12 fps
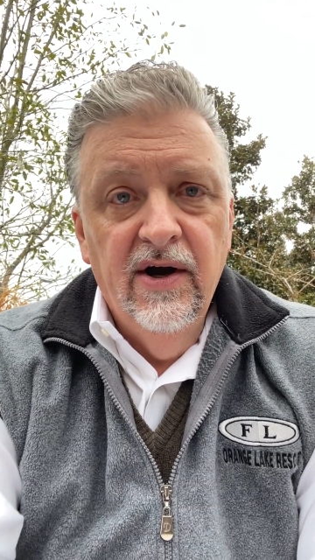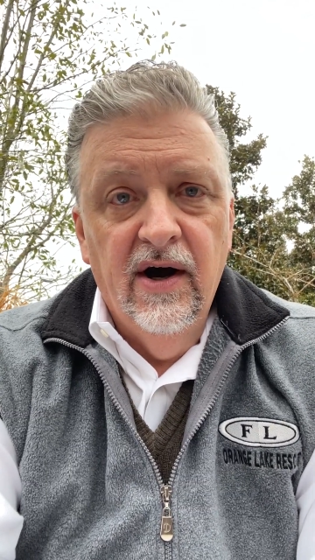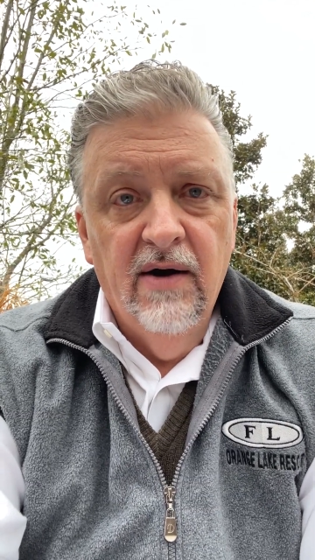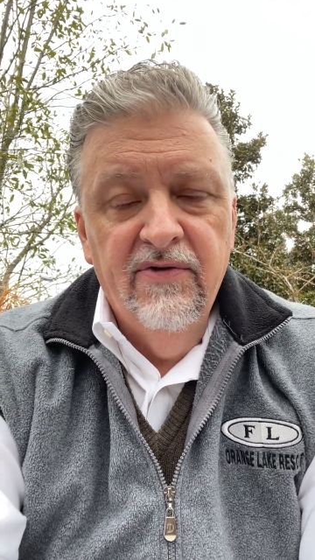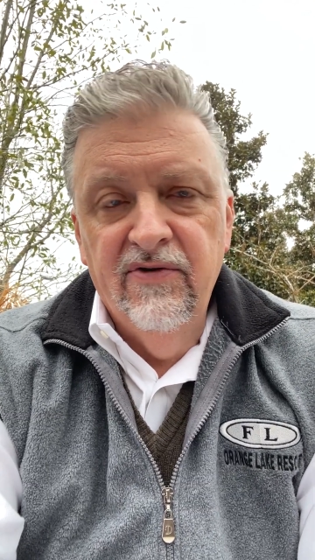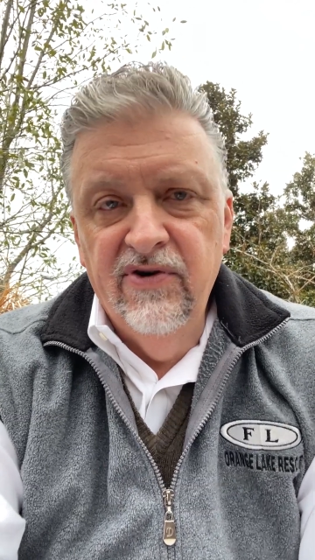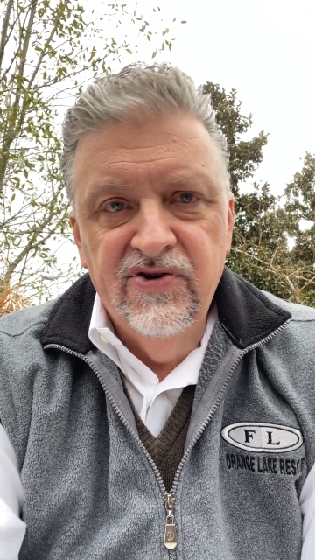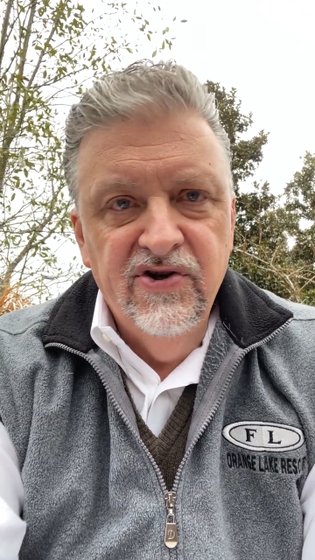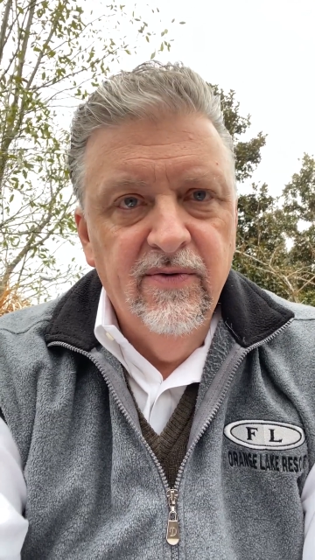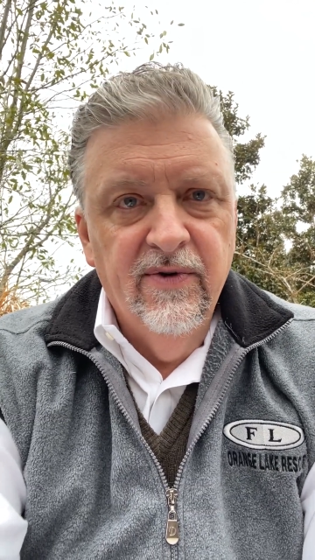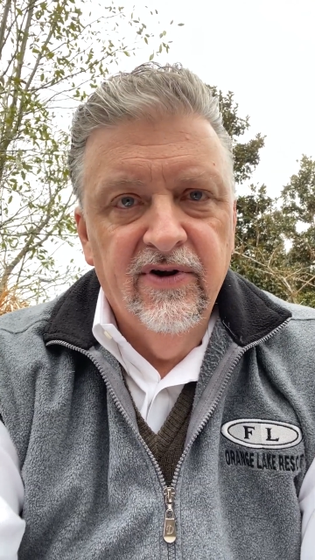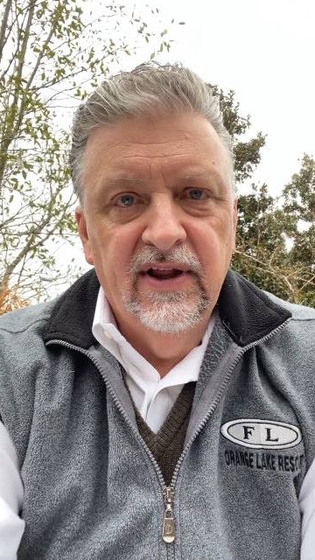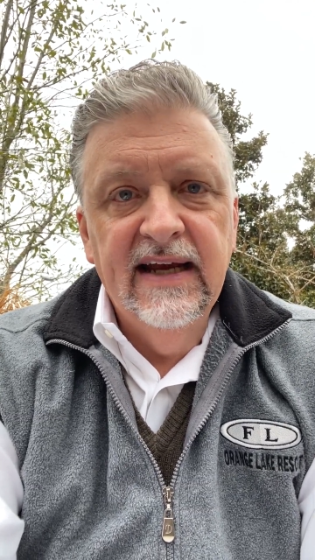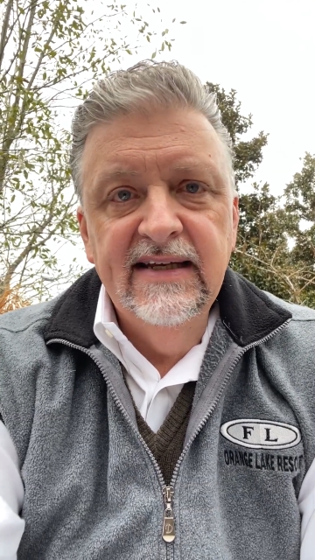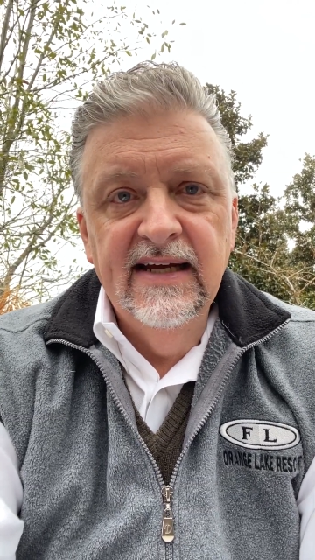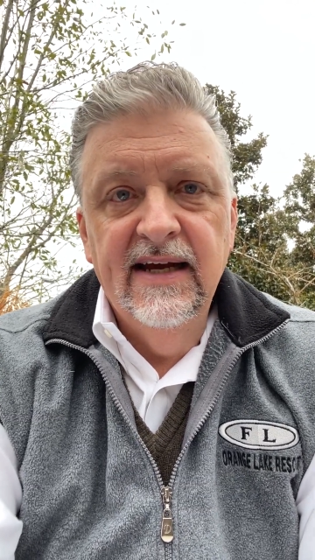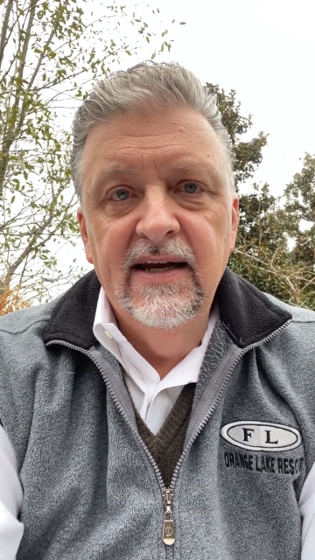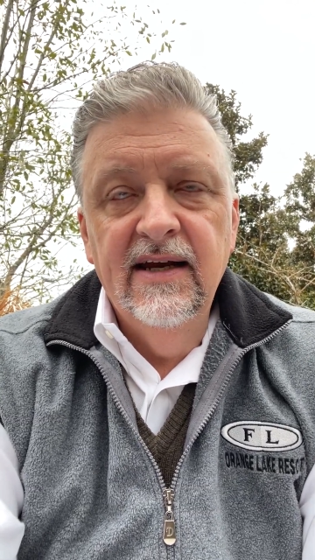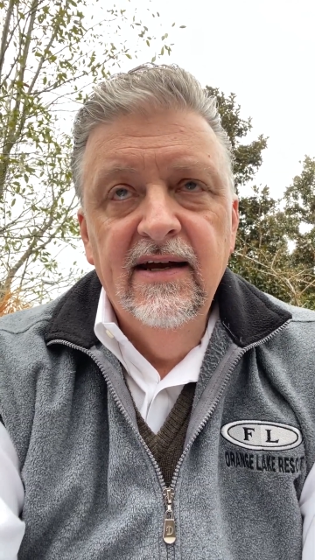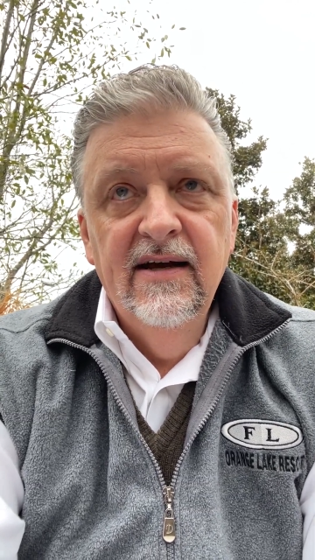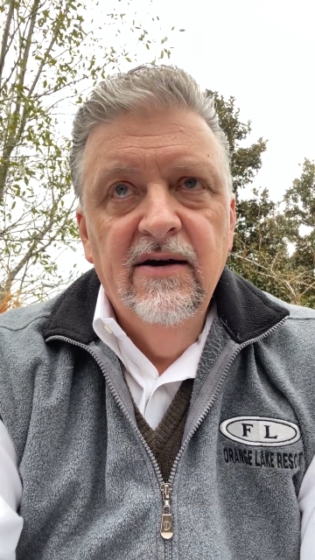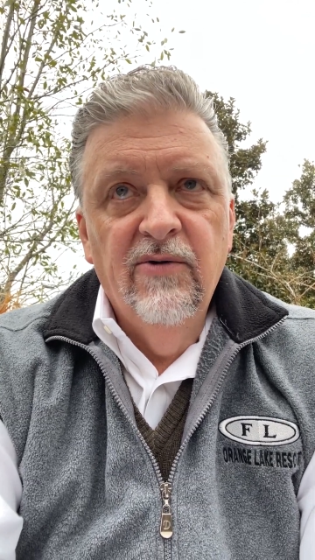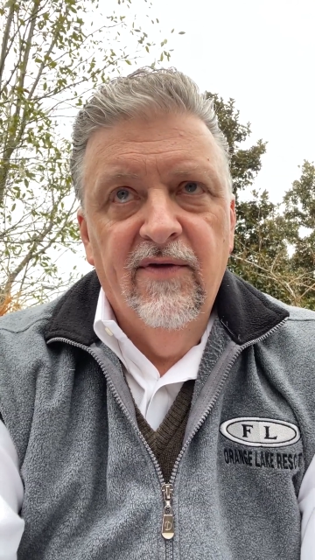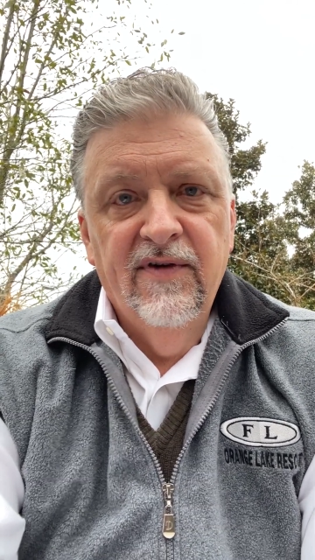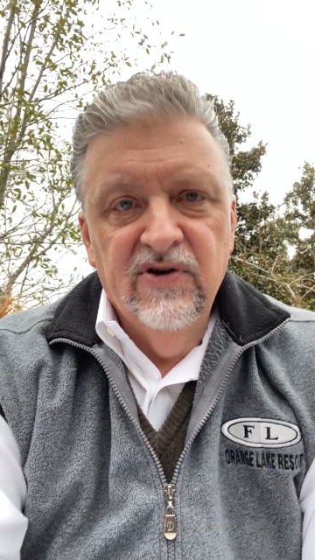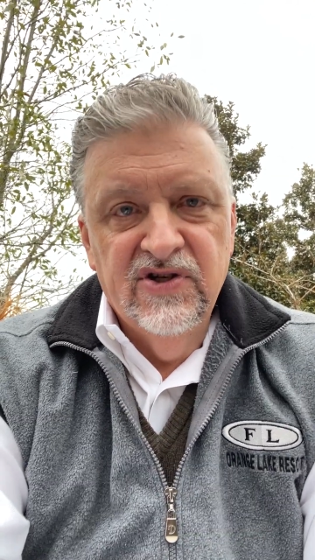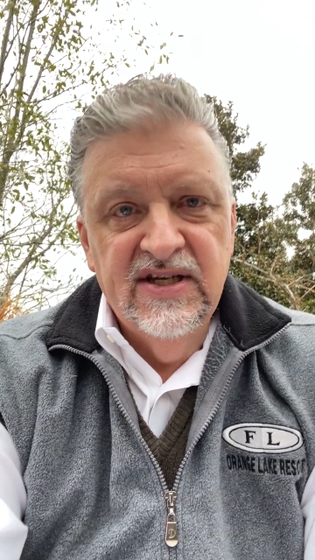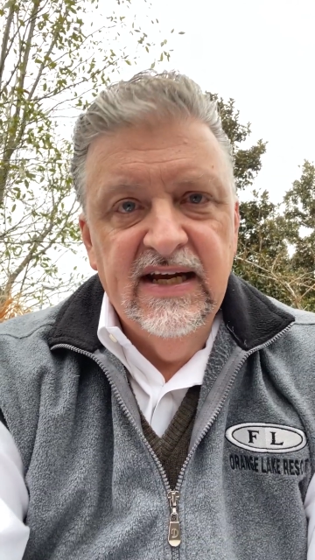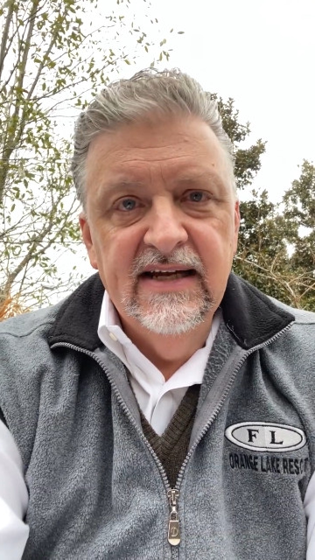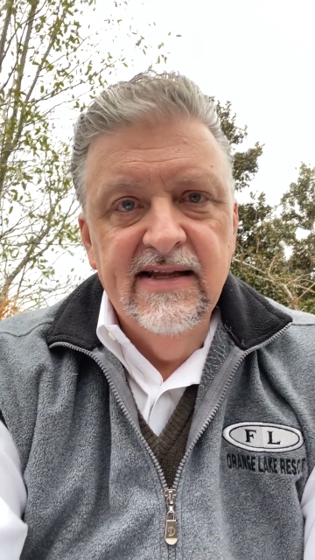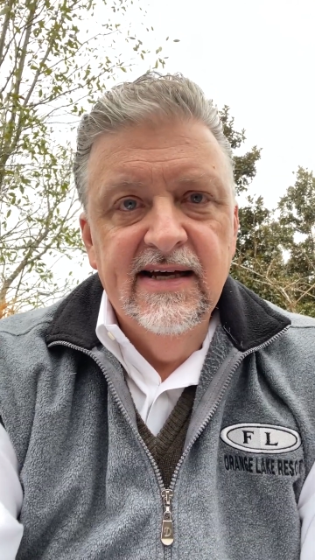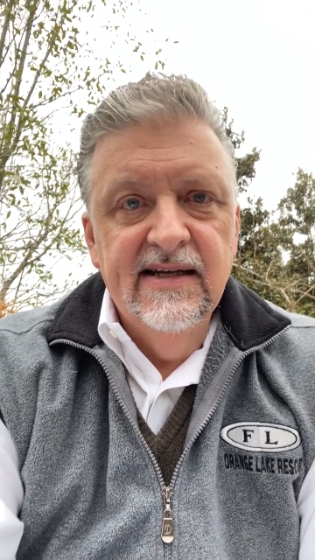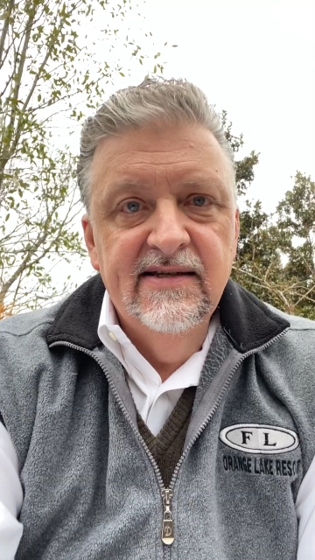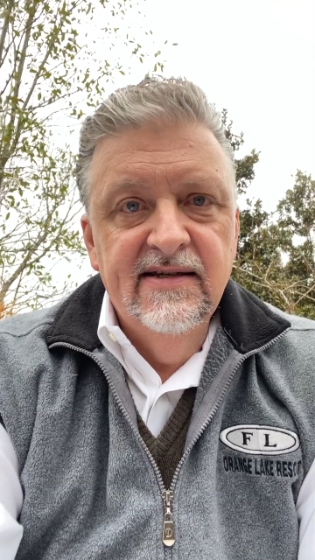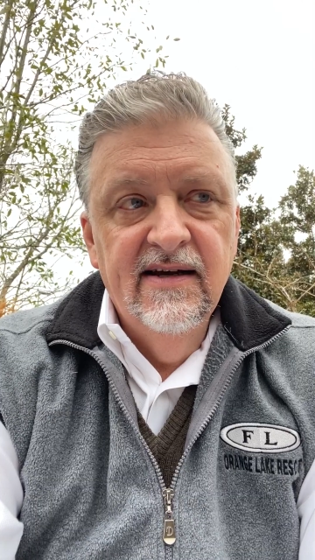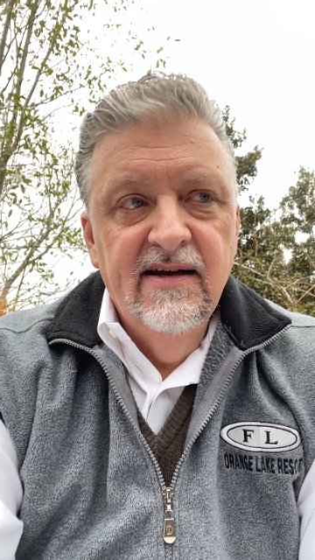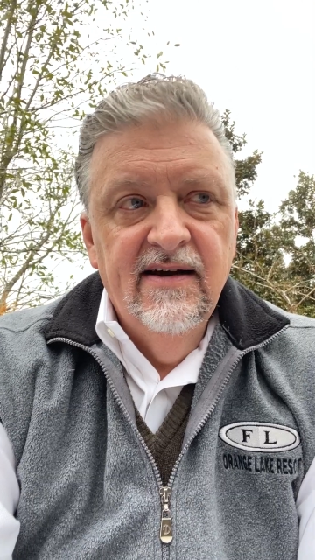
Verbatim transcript: YouTube or LinkedIn, wherever you're seeing this.